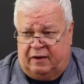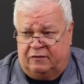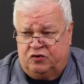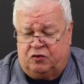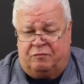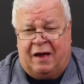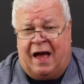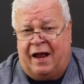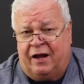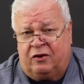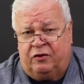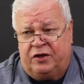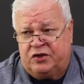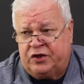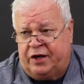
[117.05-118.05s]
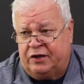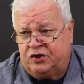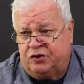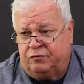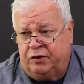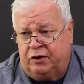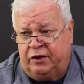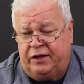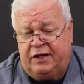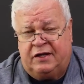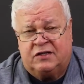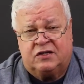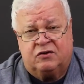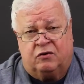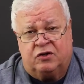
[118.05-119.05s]
dramatically change your
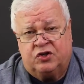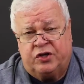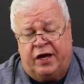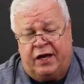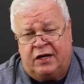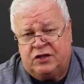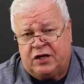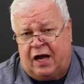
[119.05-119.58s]
release or change